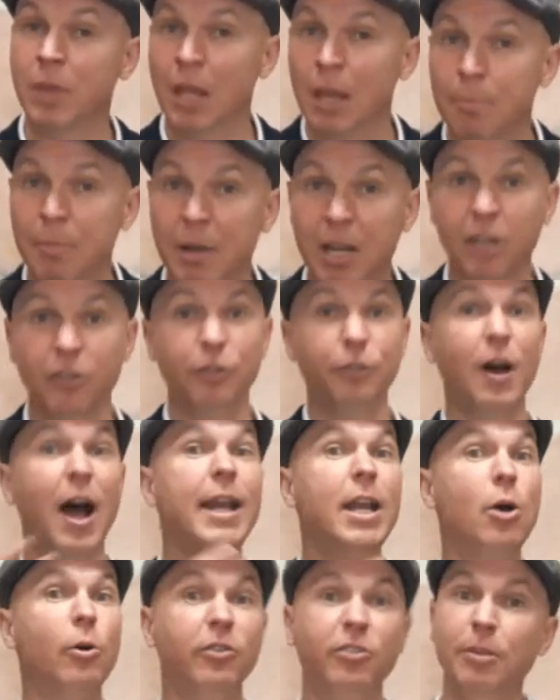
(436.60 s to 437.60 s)
Because if I
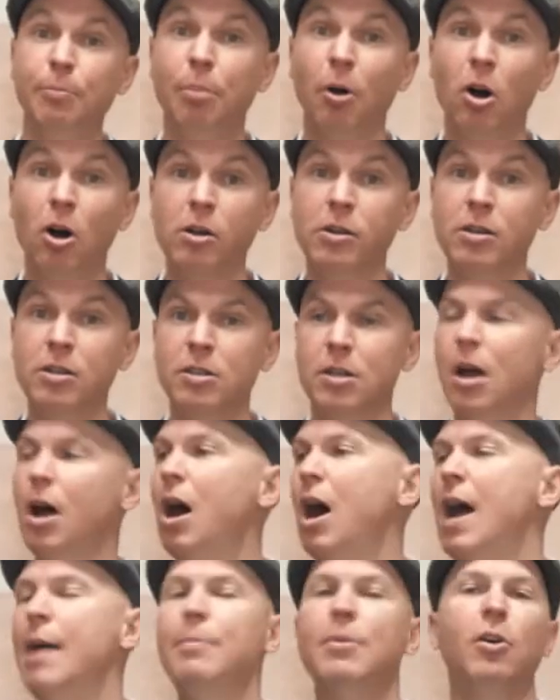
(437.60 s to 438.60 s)
know it's important,
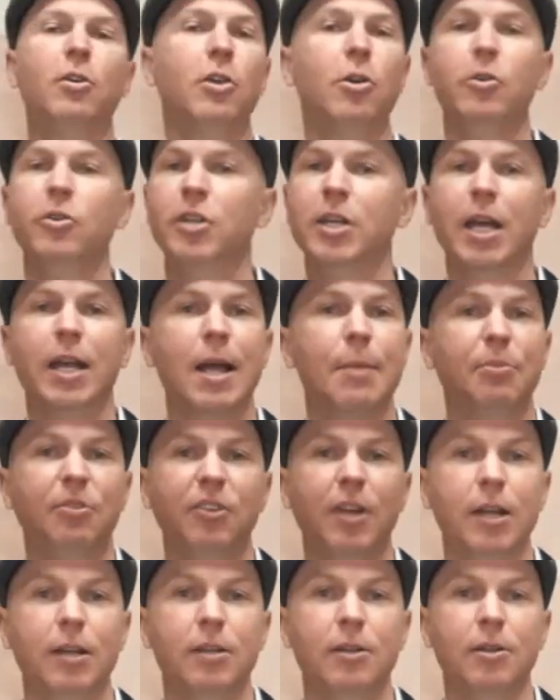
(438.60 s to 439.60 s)
I'm not going to get
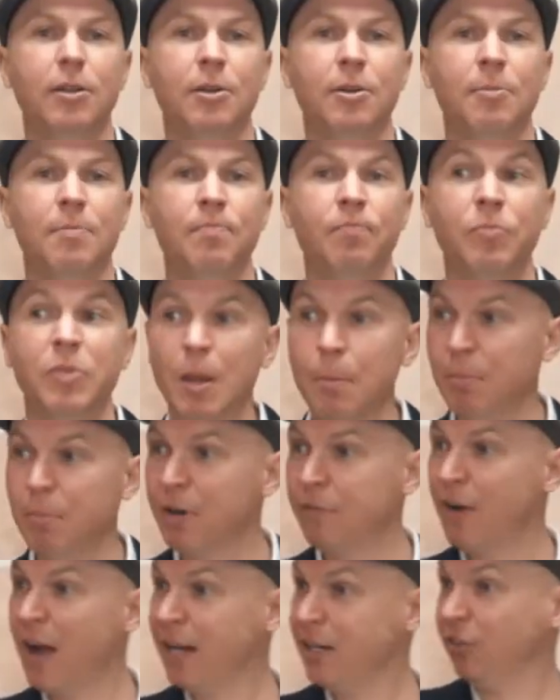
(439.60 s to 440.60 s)
upset. But if
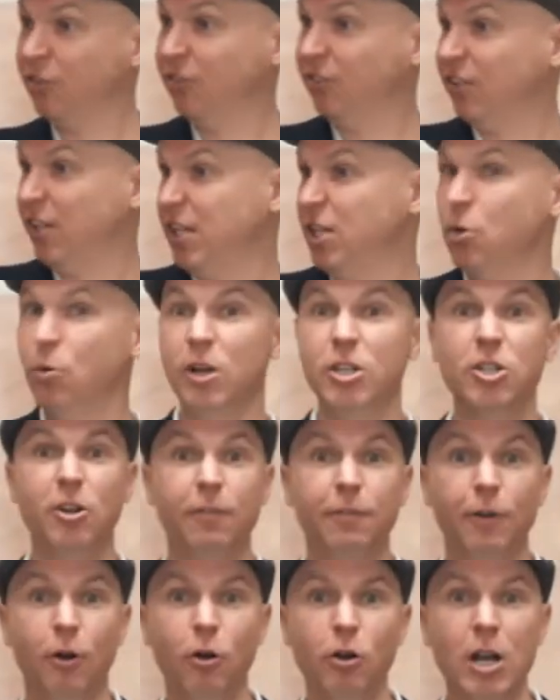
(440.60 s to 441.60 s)
I just see you on your
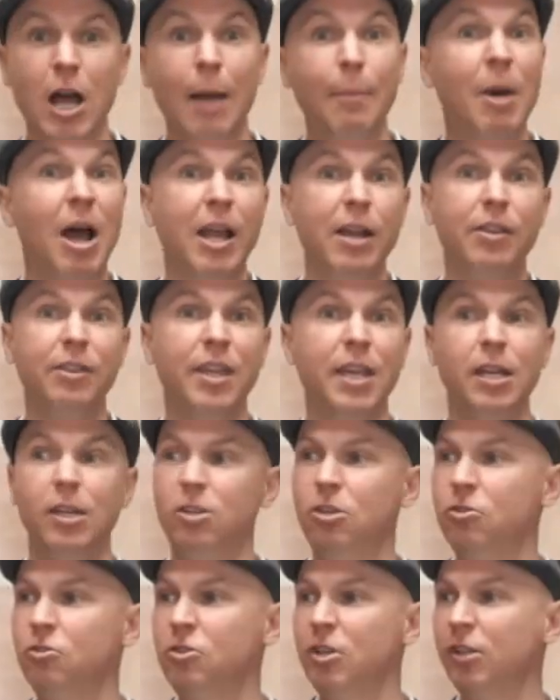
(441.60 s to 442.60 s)
phone, I might think
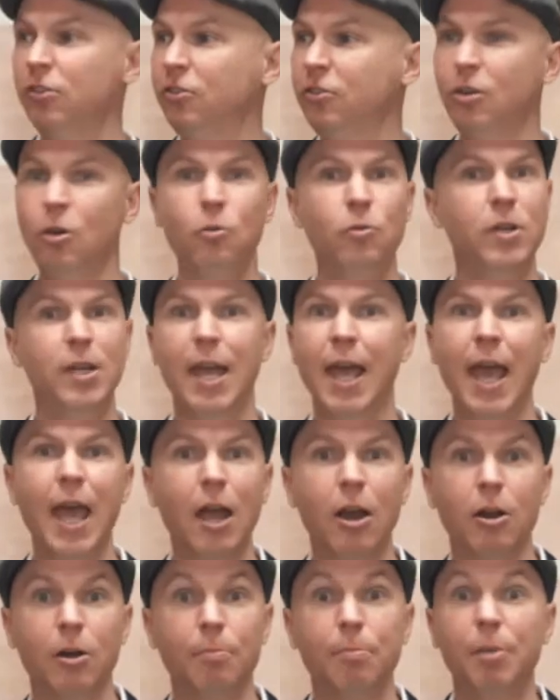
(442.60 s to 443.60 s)
you just don't
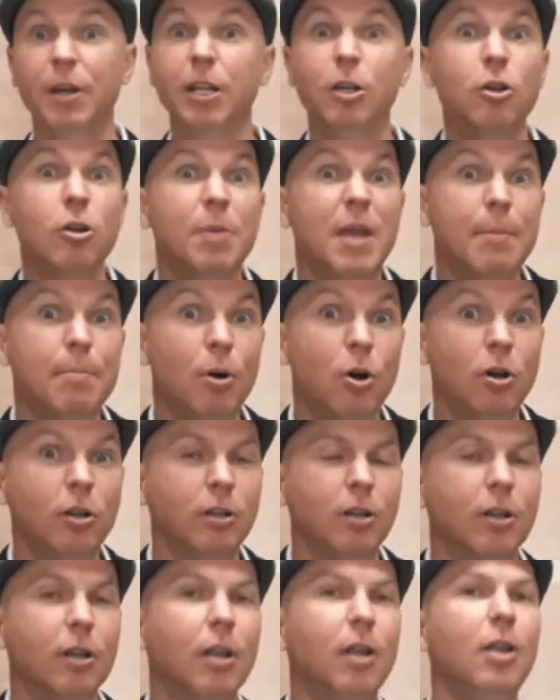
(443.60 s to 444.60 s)
care. But it could be
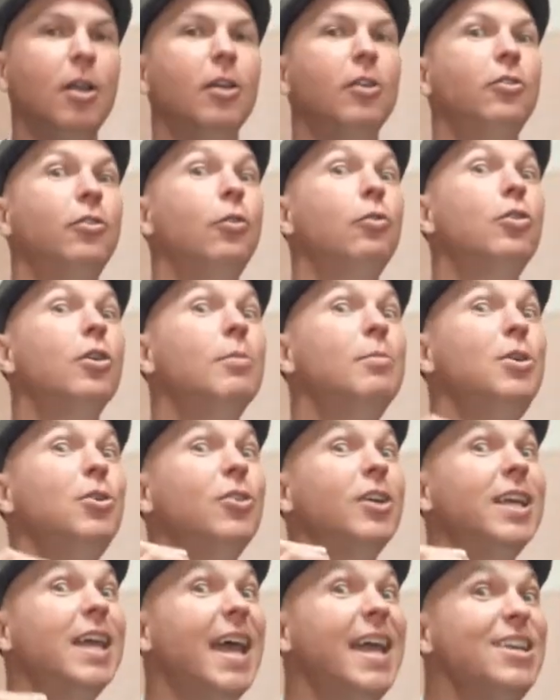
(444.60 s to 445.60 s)
important. So
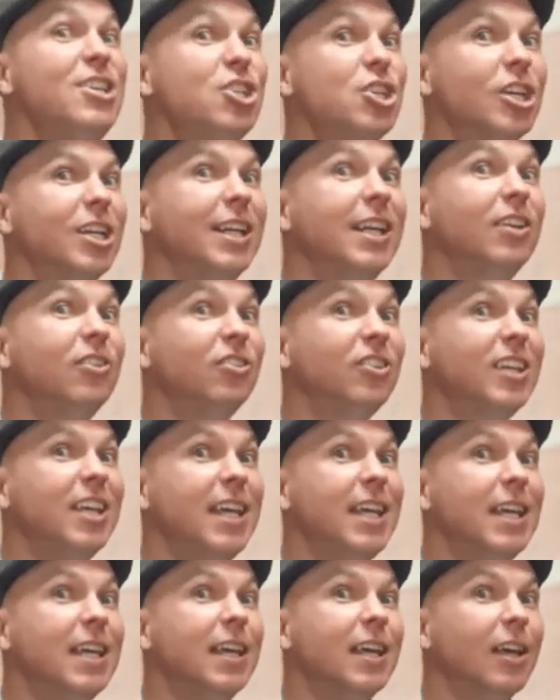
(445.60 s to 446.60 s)
communication is
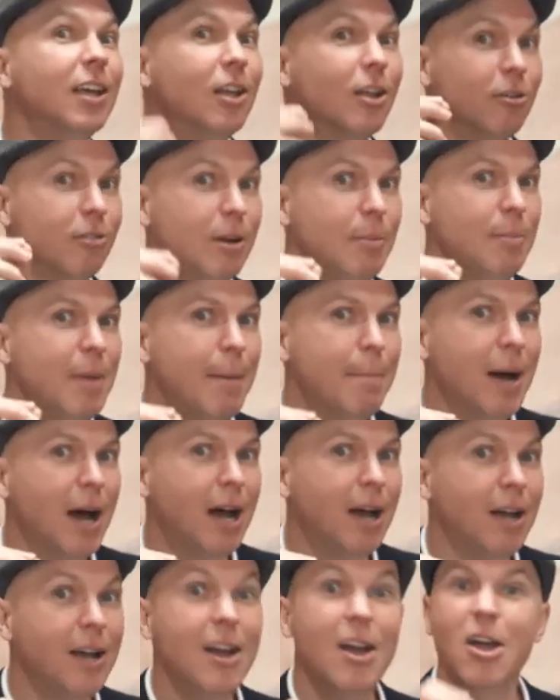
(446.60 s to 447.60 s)
key. Remember,
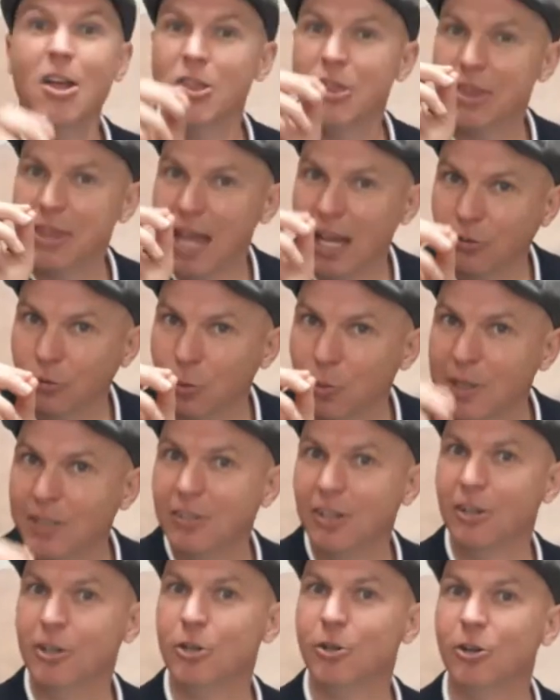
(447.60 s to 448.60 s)
that's what we
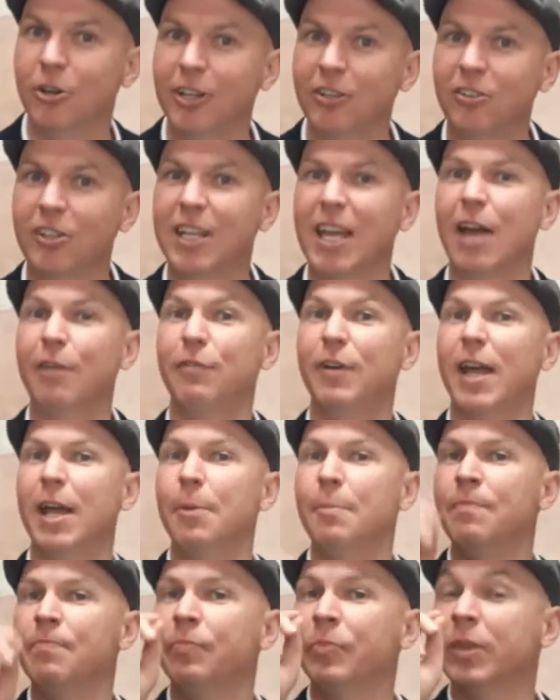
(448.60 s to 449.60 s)
tell you at Oyster Cafe.
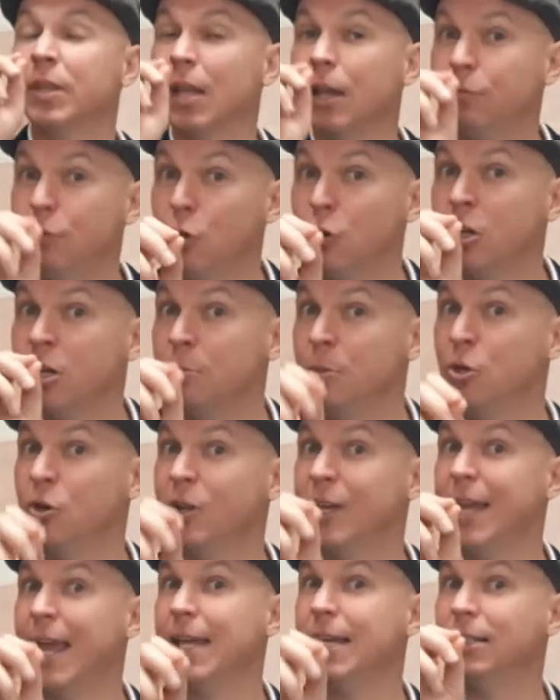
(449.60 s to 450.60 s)
If you
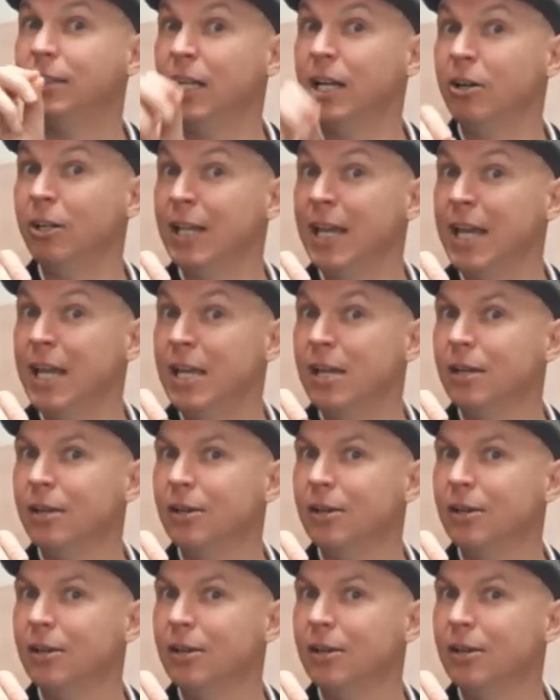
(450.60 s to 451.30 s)
communicate clearly,